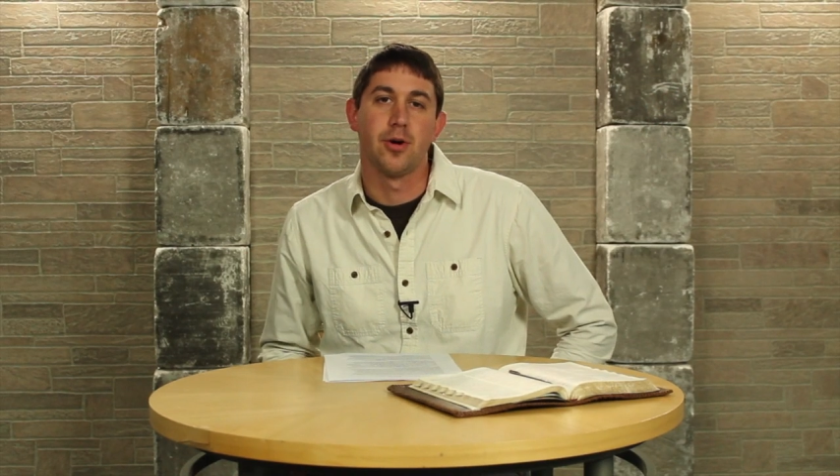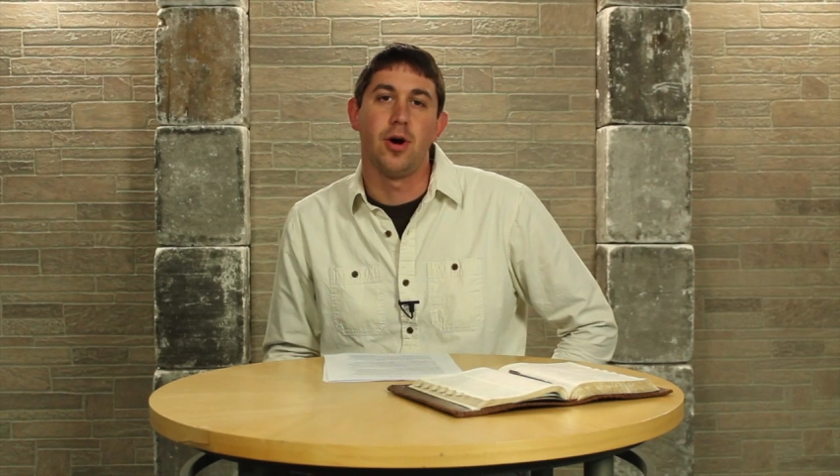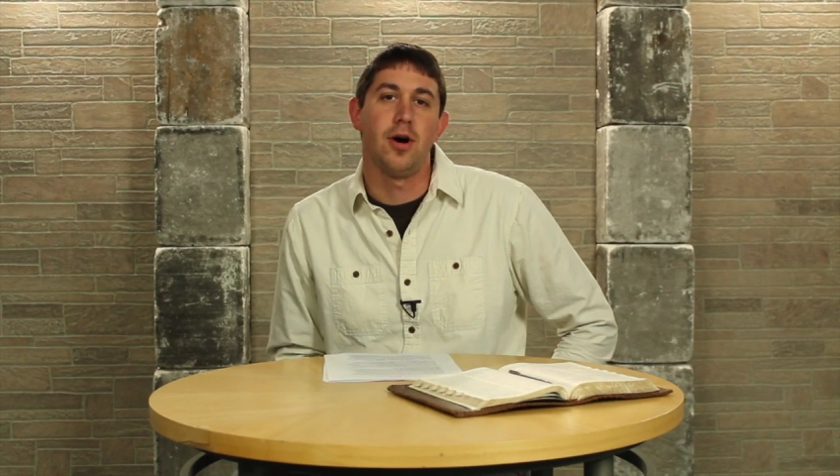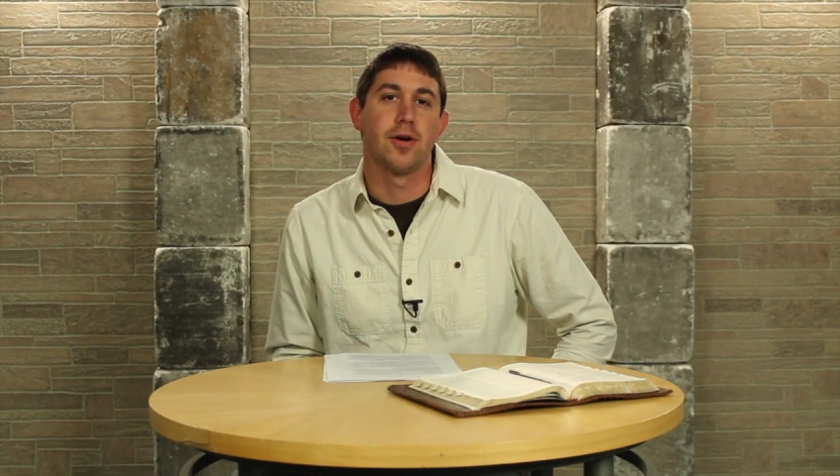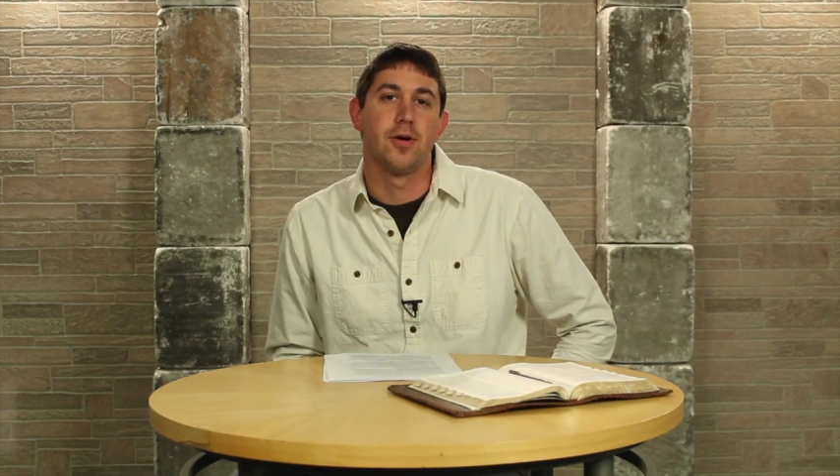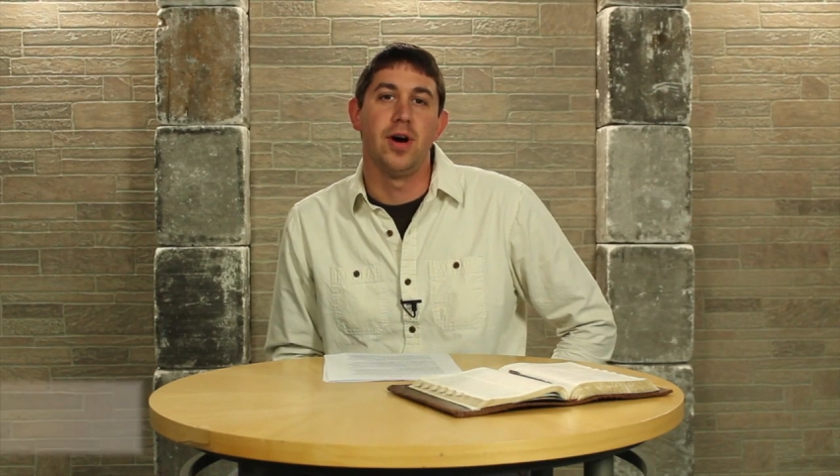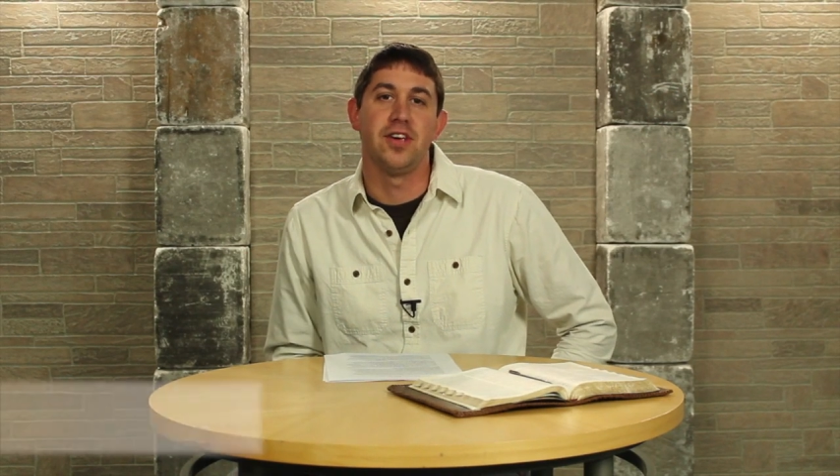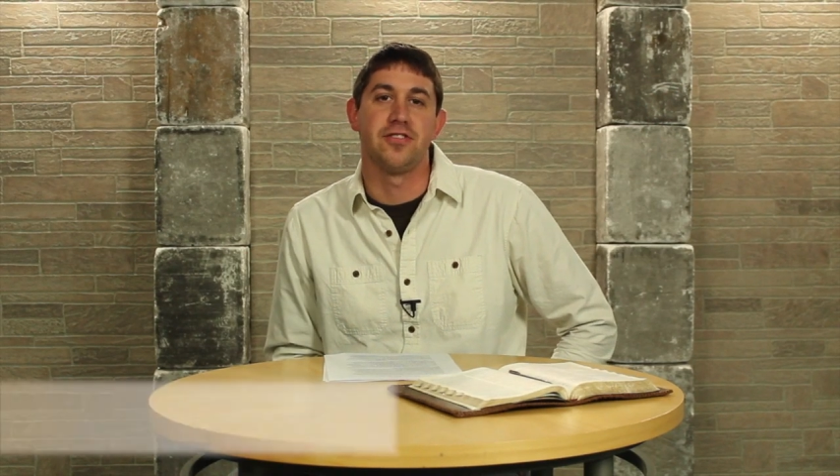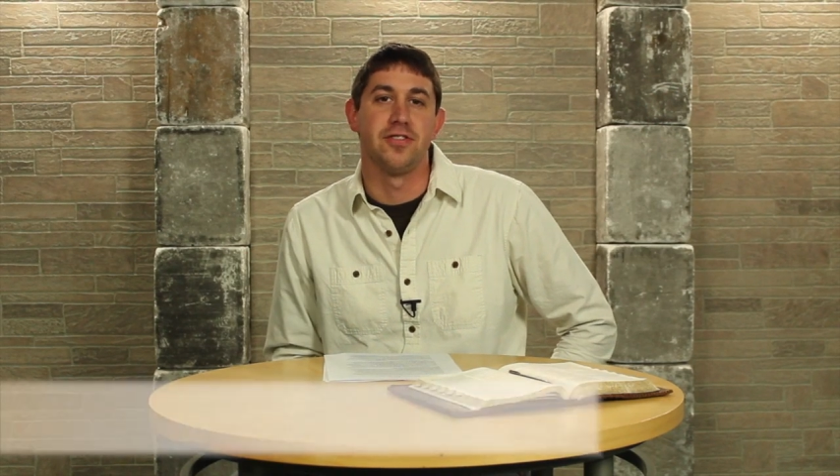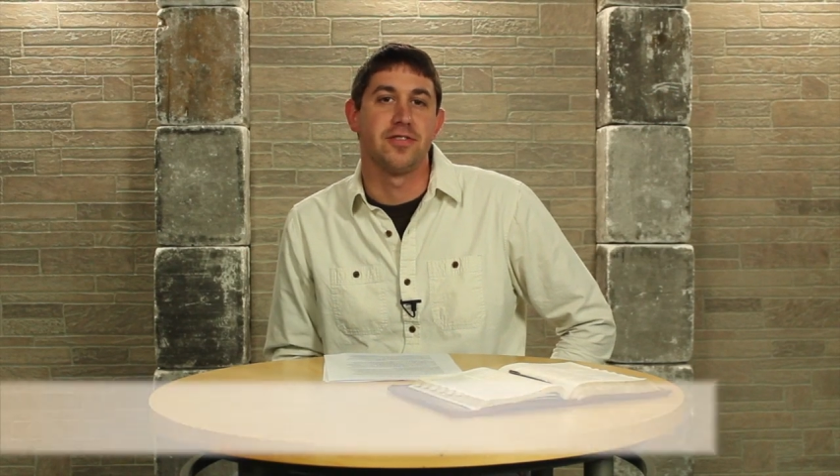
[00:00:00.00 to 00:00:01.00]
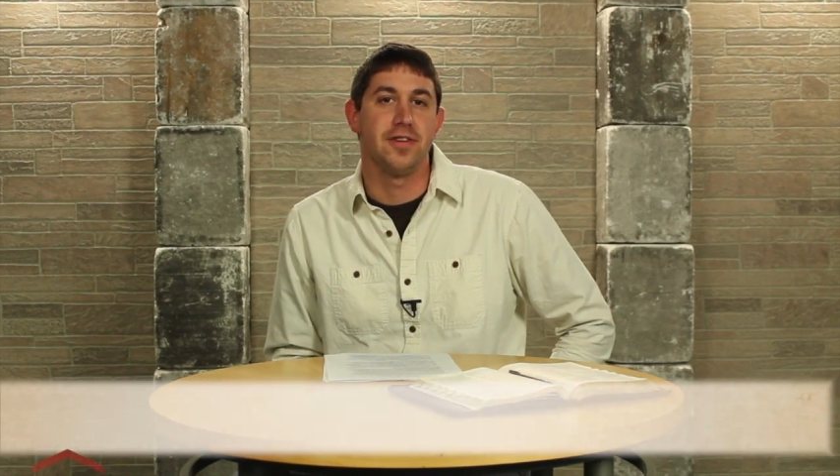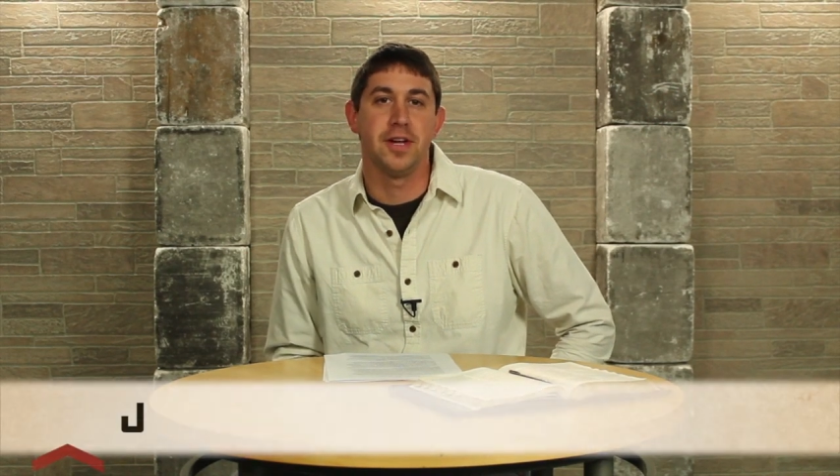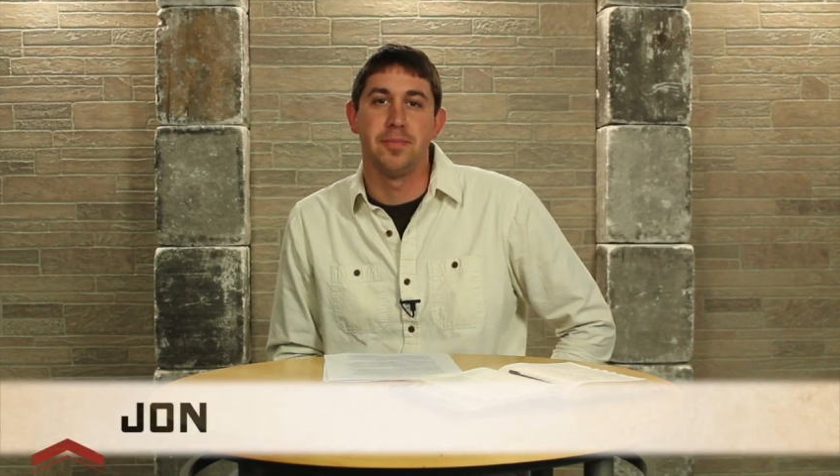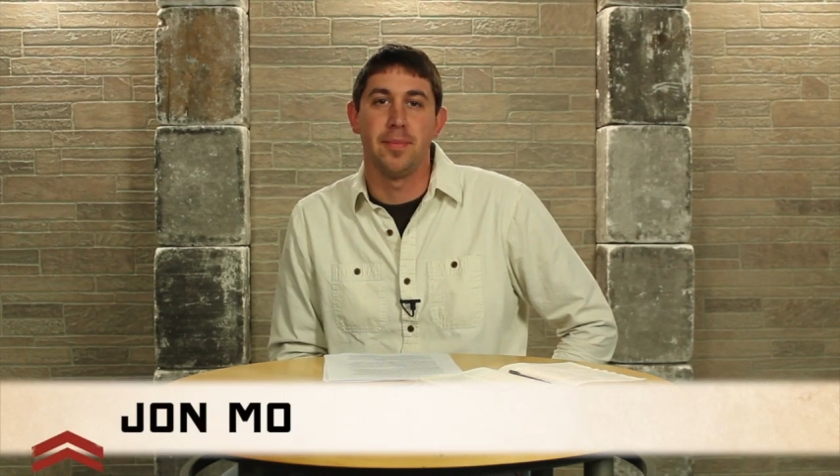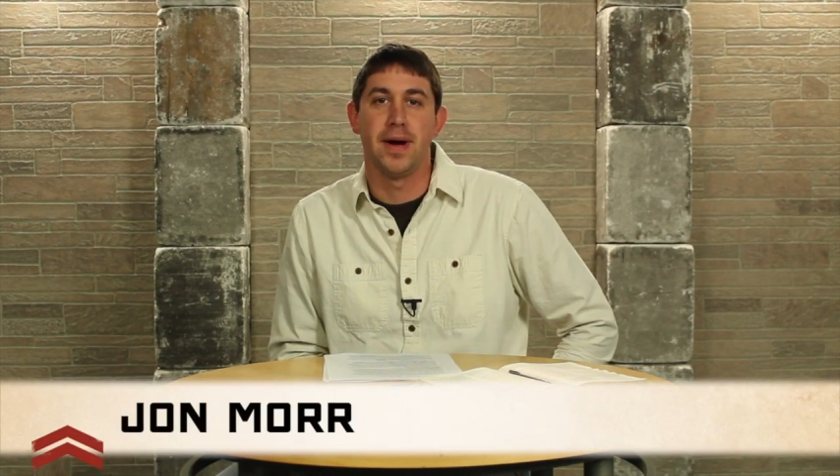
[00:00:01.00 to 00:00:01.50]
recall questions
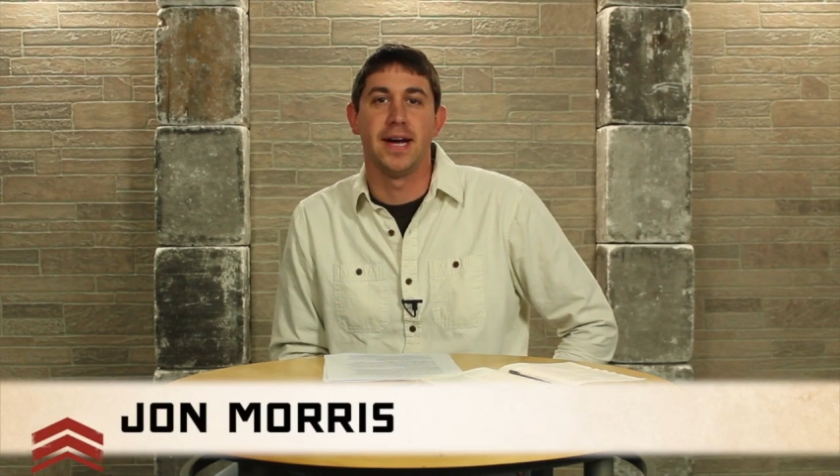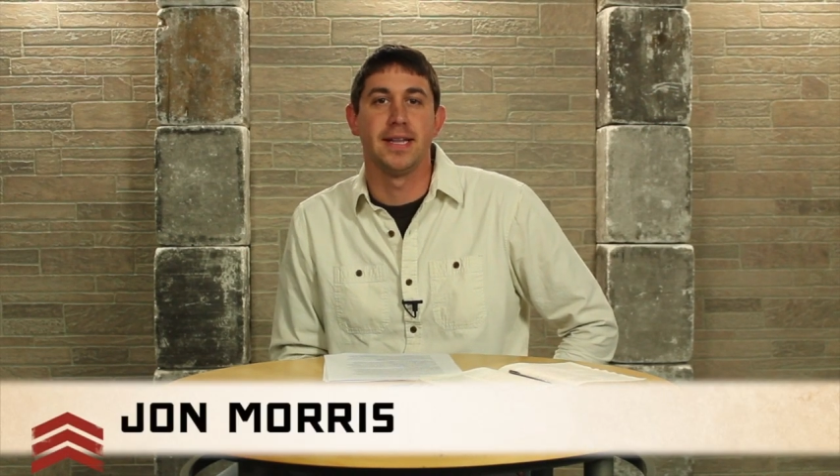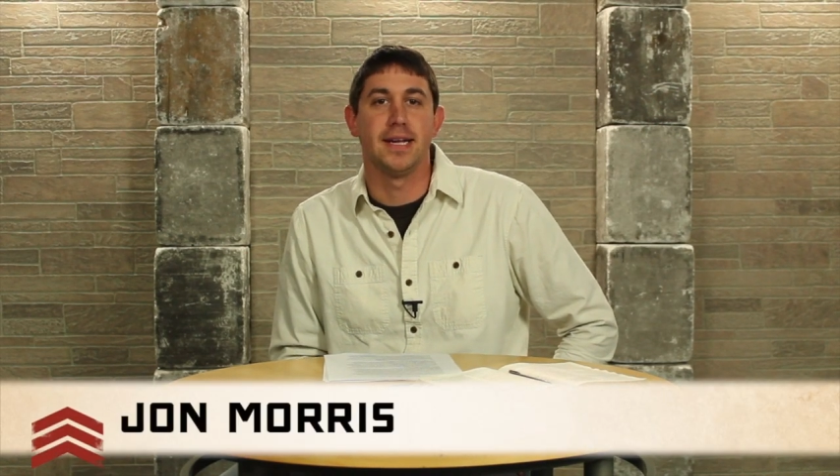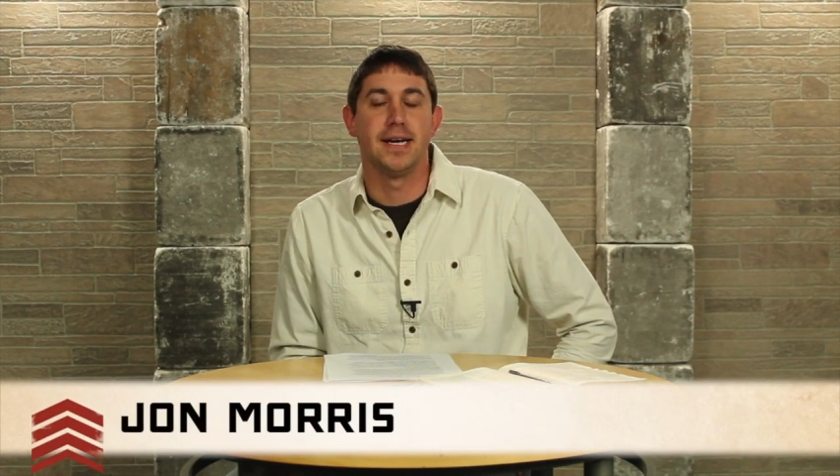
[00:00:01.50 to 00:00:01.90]
flooding my mind